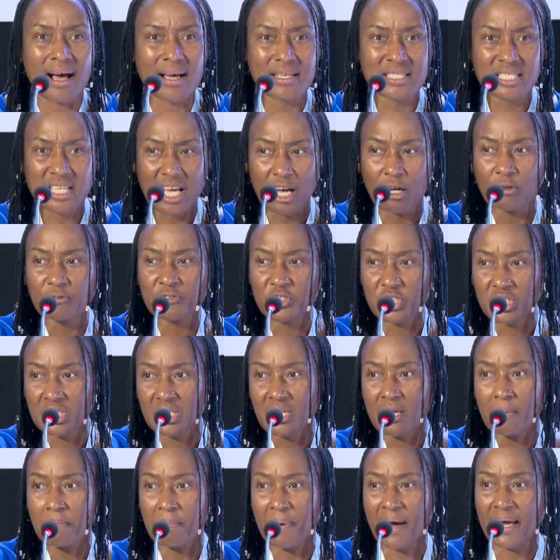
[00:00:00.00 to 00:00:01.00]
delve
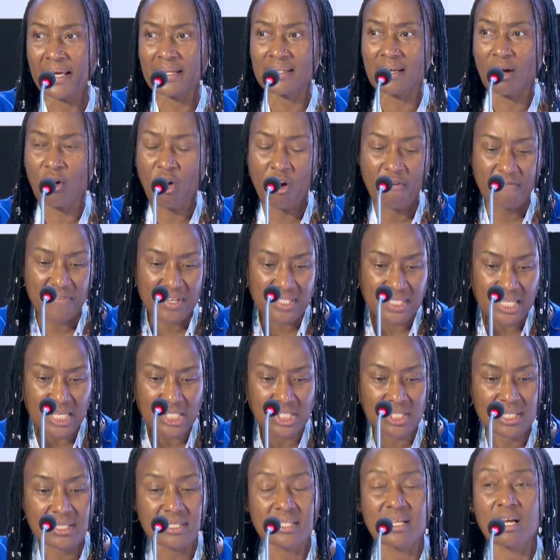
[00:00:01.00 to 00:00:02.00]
deeper in the
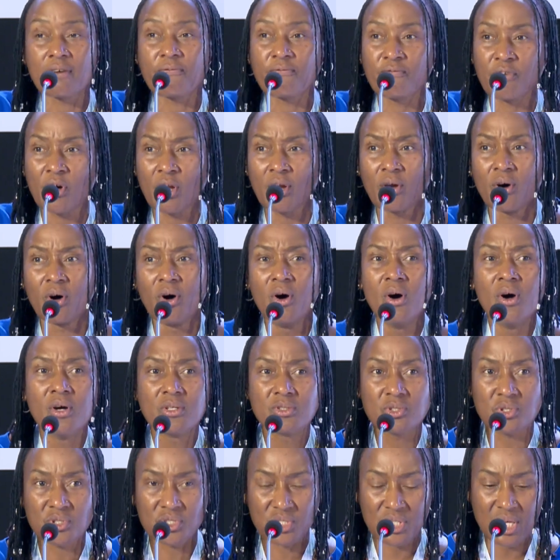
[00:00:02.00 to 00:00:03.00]
conversations that follow
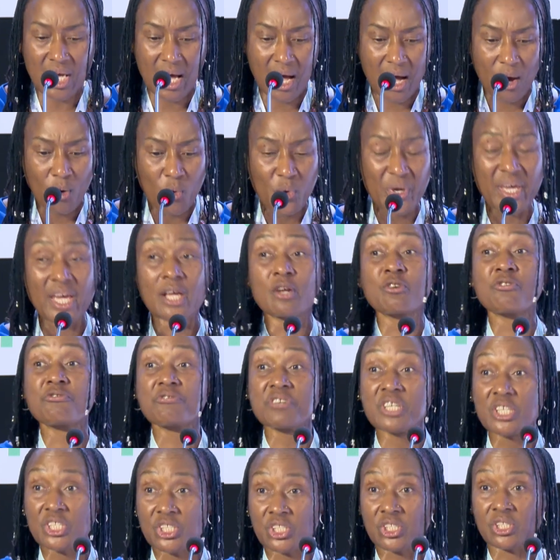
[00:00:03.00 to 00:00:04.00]
to see how we
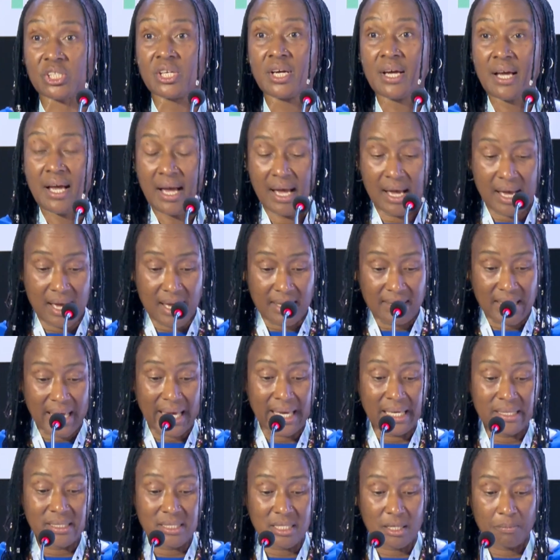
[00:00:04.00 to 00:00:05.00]
enrich the
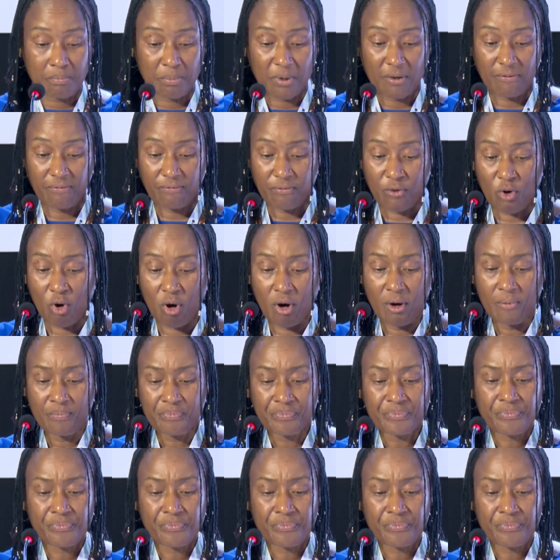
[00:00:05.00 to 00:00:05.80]
NDP IV?